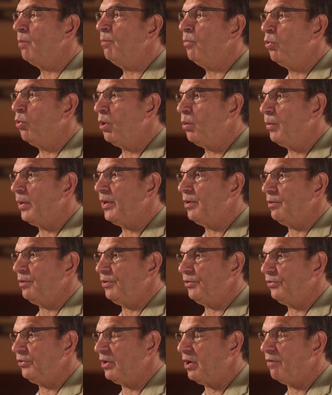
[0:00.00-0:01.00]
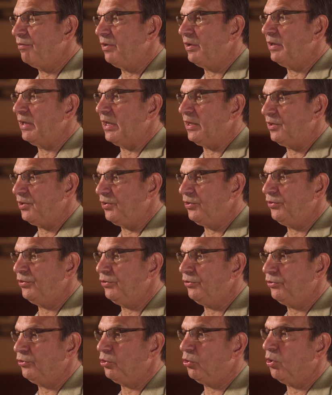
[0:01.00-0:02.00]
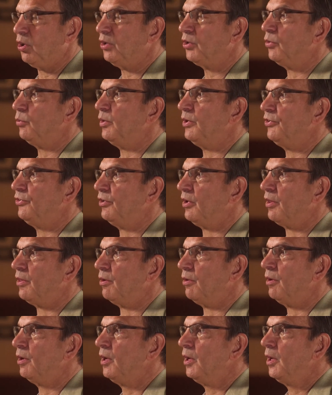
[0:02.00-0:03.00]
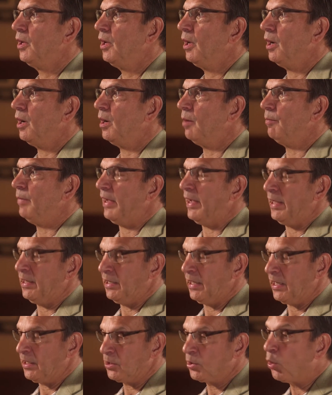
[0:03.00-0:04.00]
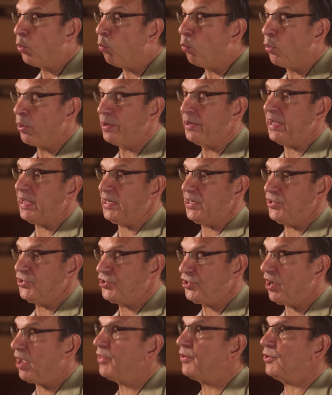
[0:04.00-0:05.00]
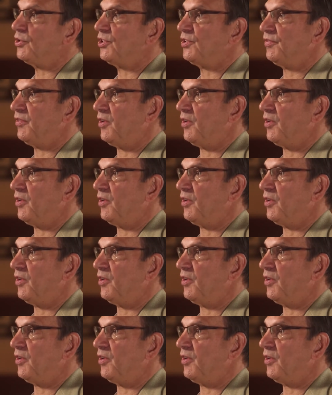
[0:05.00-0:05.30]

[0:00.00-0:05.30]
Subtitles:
and more we are discovering that tissues talk to each other and coordinate each other's